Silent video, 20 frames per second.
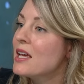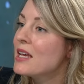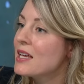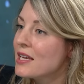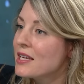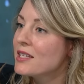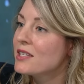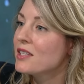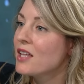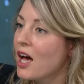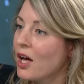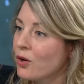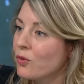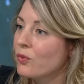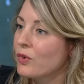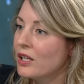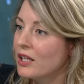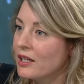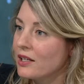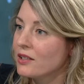He's not
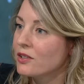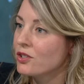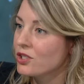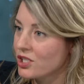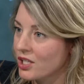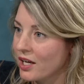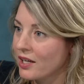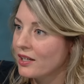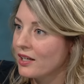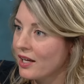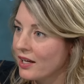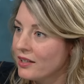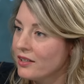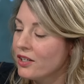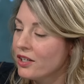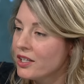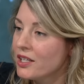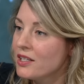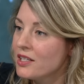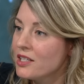willing to shine light
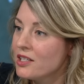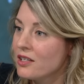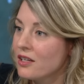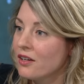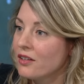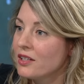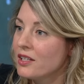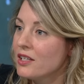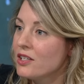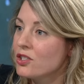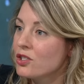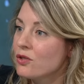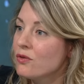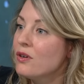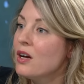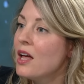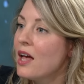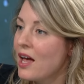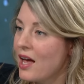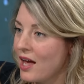on, any, on the issue
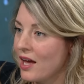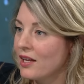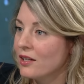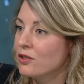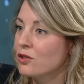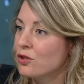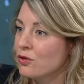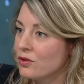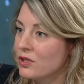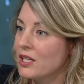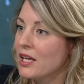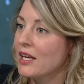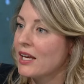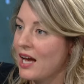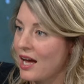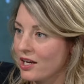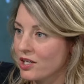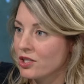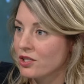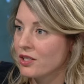and to take
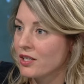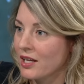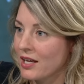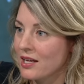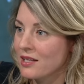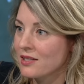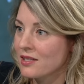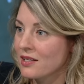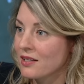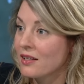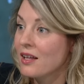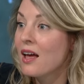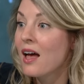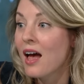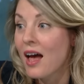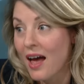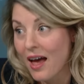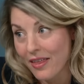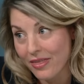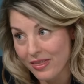action against it.
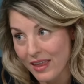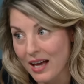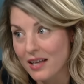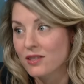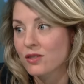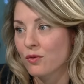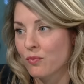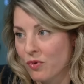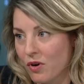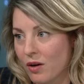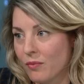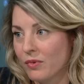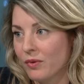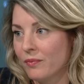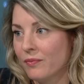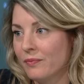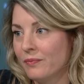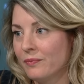And that's a problem.